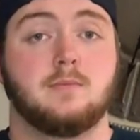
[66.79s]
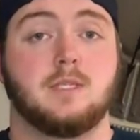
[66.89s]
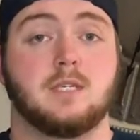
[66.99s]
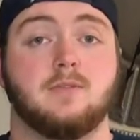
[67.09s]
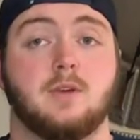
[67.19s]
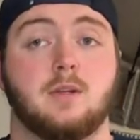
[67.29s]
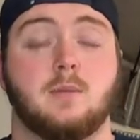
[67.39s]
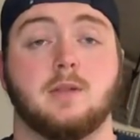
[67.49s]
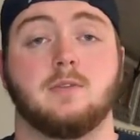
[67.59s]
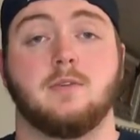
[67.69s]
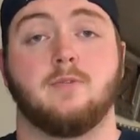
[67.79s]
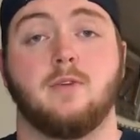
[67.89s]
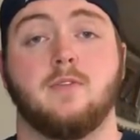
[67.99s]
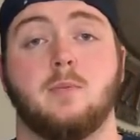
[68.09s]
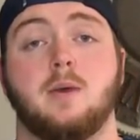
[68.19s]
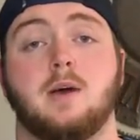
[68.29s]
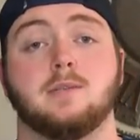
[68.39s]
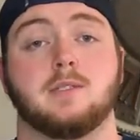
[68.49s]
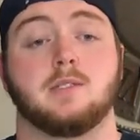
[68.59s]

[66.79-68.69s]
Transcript: six foot, about 245 pounds,